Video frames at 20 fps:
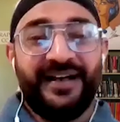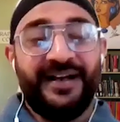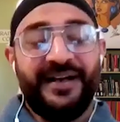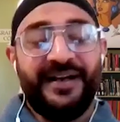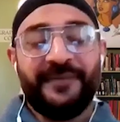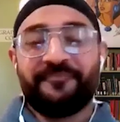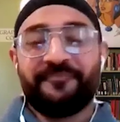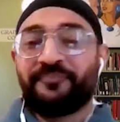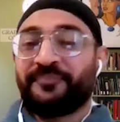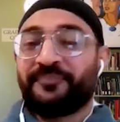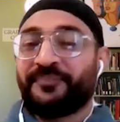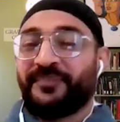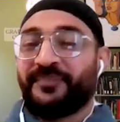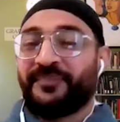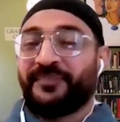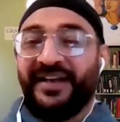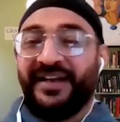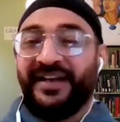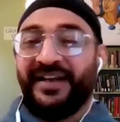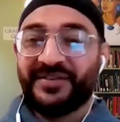Uh,
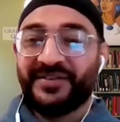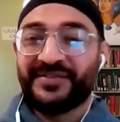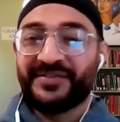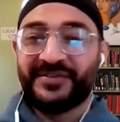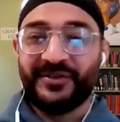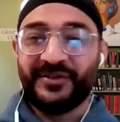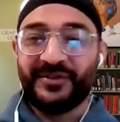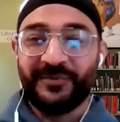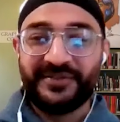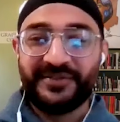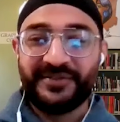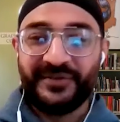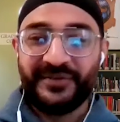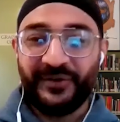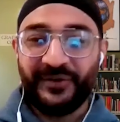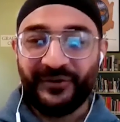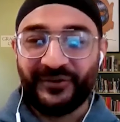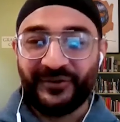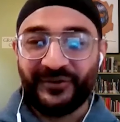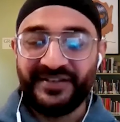thank you so
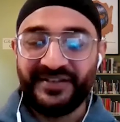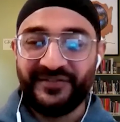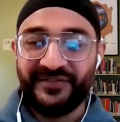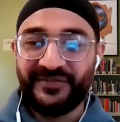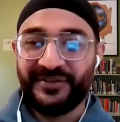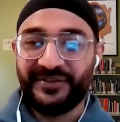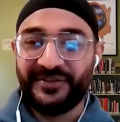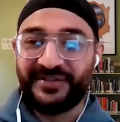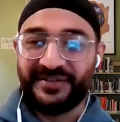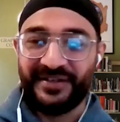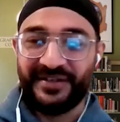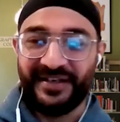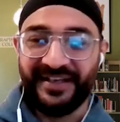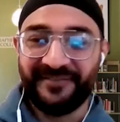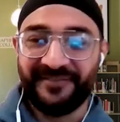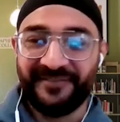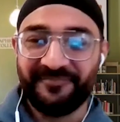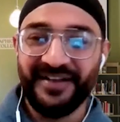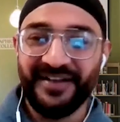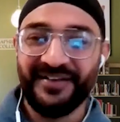much, Augustine, for your
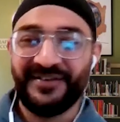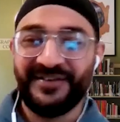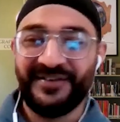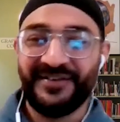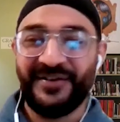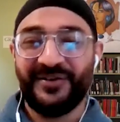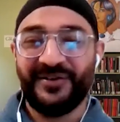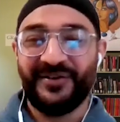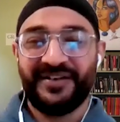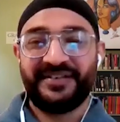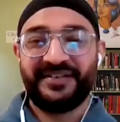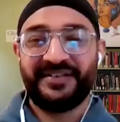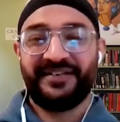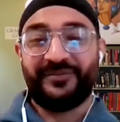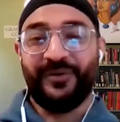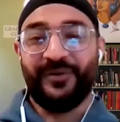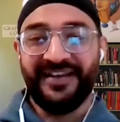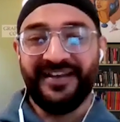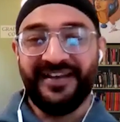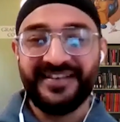time, knowledge, and
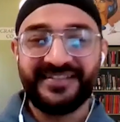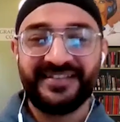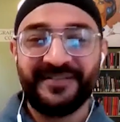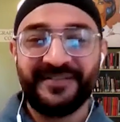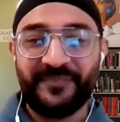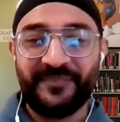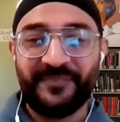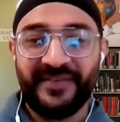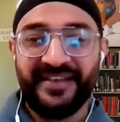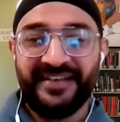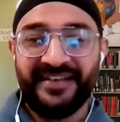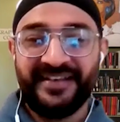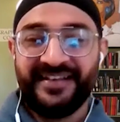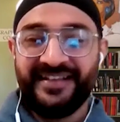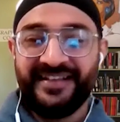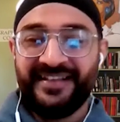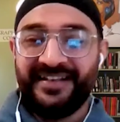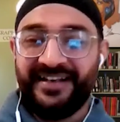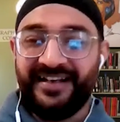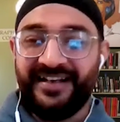advice.
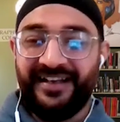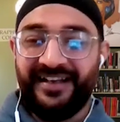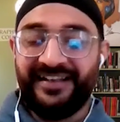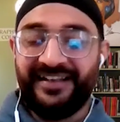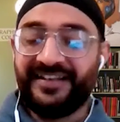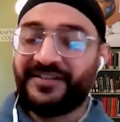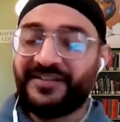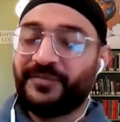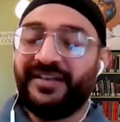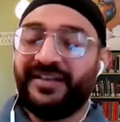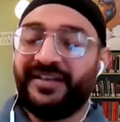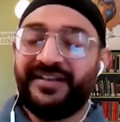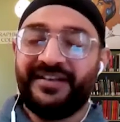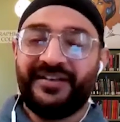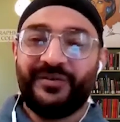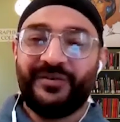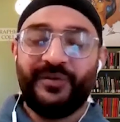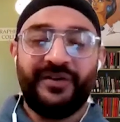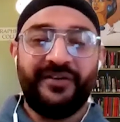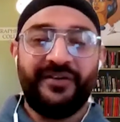Uh, it has been
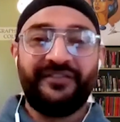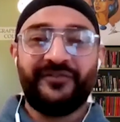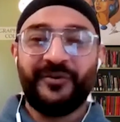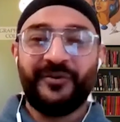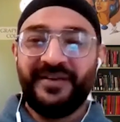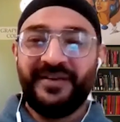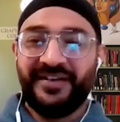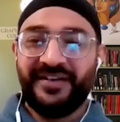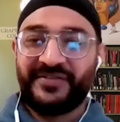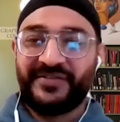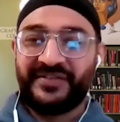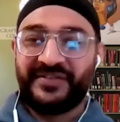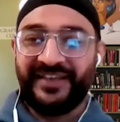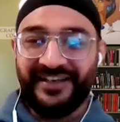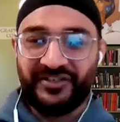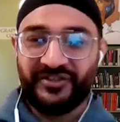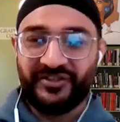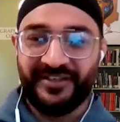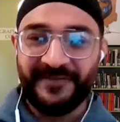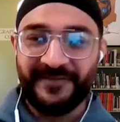a very informative
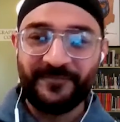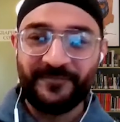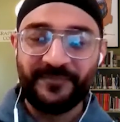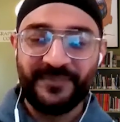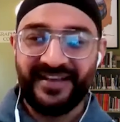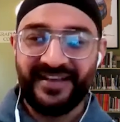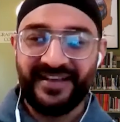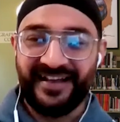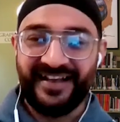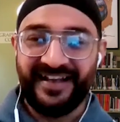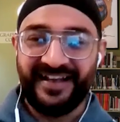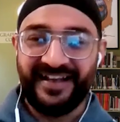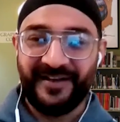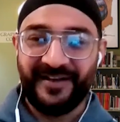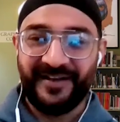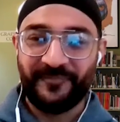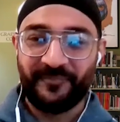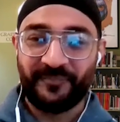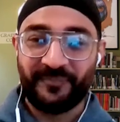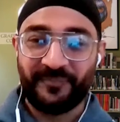session.
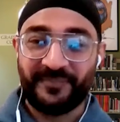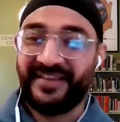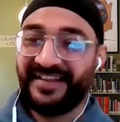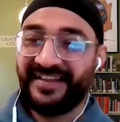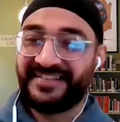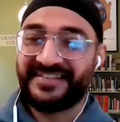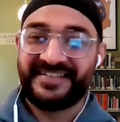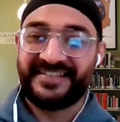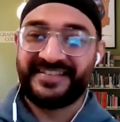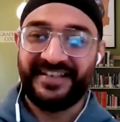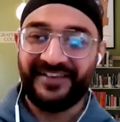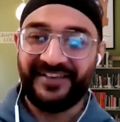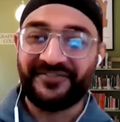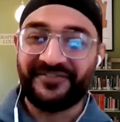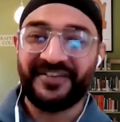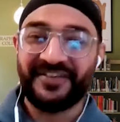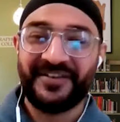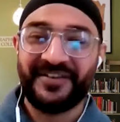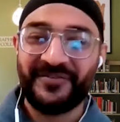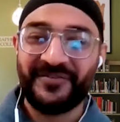Uh, that's
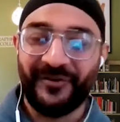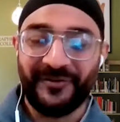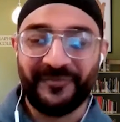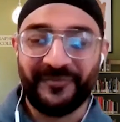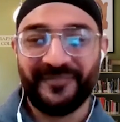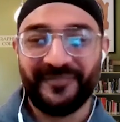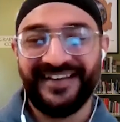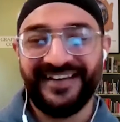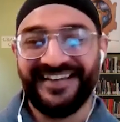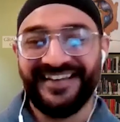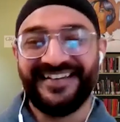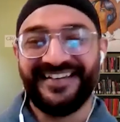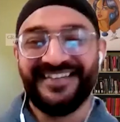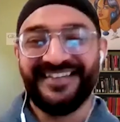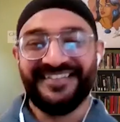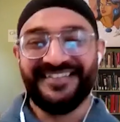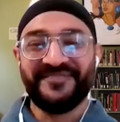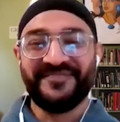everything on my end.